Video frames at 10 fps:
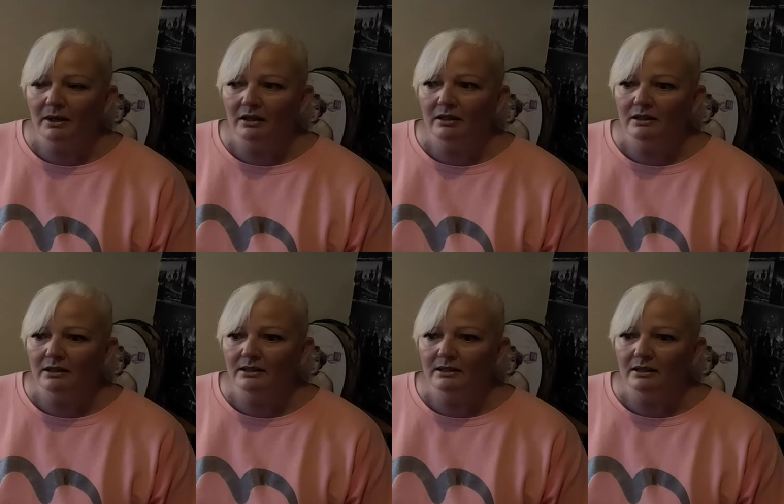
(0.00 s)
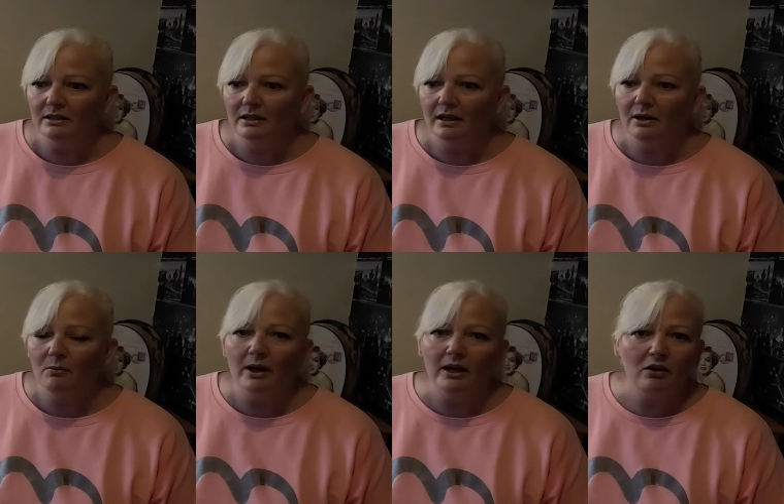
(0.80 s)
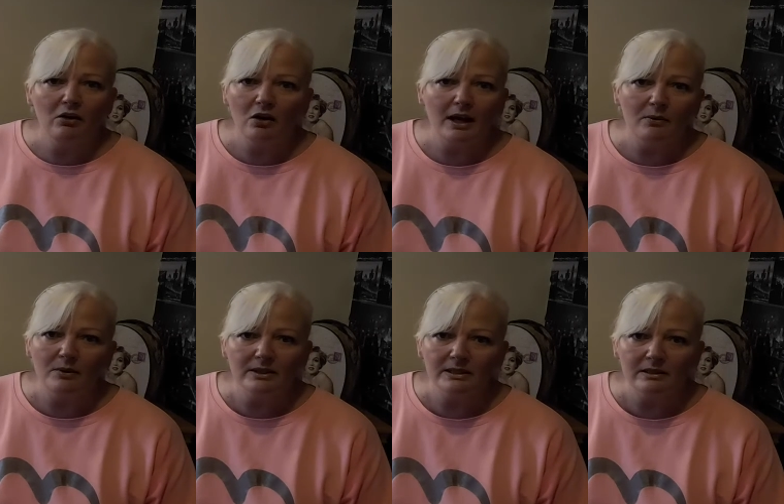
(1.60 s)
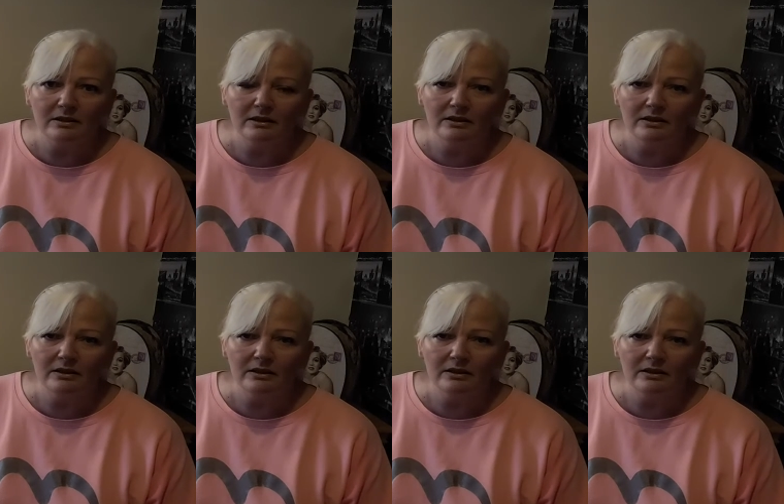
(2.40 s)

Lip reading: because I work all hours.